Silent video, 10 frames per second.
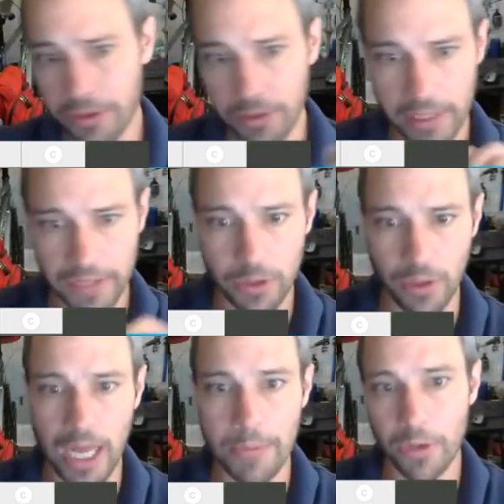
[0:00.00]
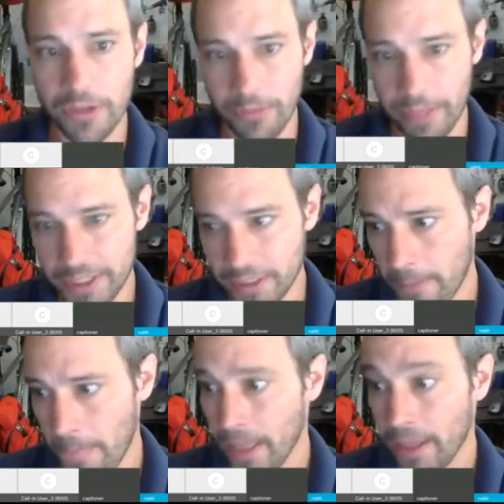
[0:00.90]
So it gives you a lot more
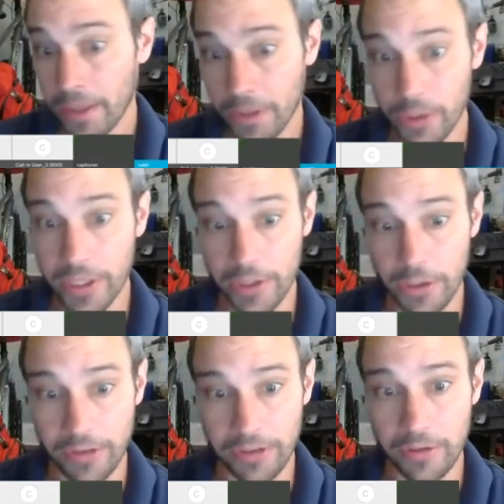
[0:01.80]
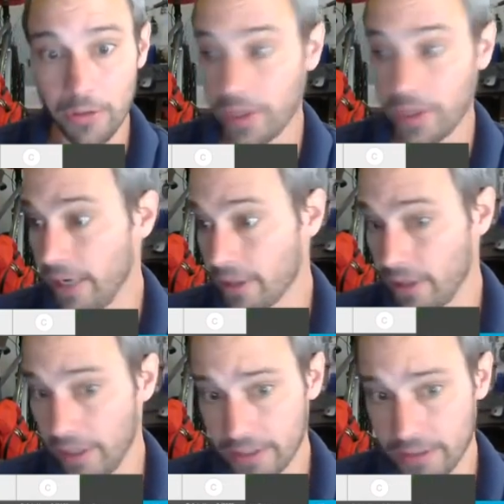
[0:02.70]
information. You can use this to do all your
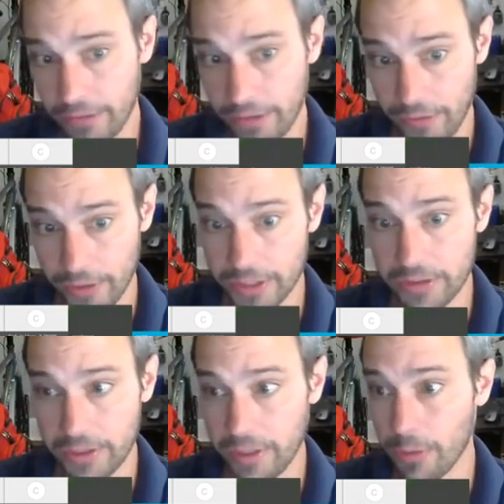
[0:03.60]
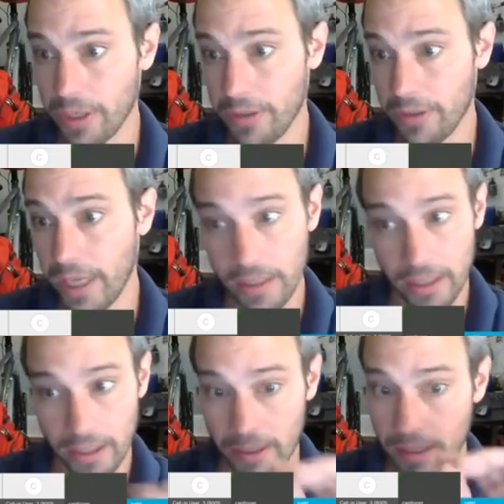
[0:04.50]
calculations. If you're interested and you want to do that,
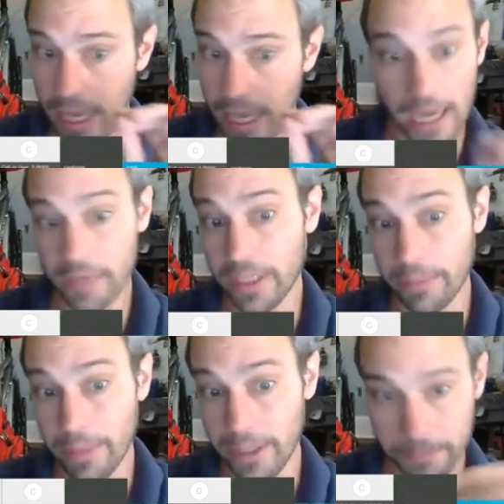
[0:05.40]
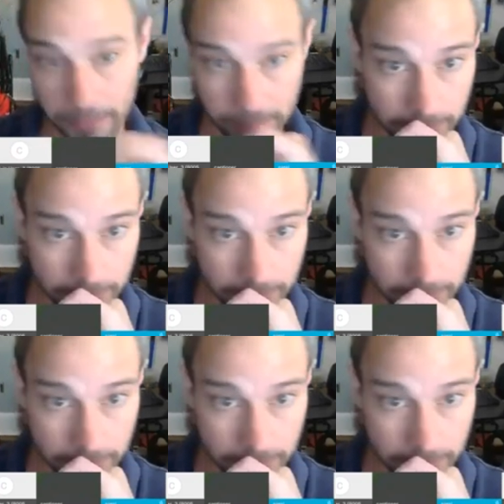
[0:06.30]
I highly recommend it.